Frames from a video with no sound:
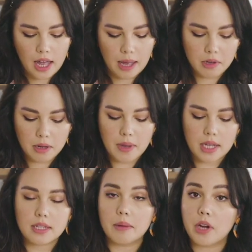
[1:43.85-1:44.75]
I'm gonna
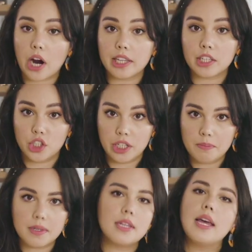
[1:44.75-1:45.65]
make some garlic
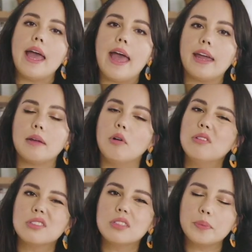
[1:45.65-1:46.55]
chips, and I'm
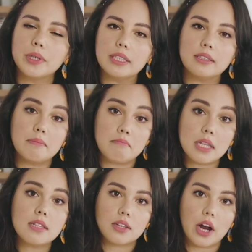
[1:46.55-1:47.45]
also gonna put in some
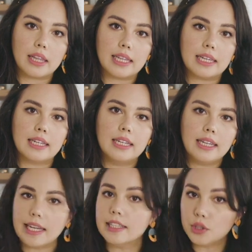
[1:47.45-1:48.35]
minced garlic
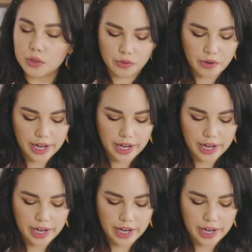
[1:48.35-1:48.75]
into the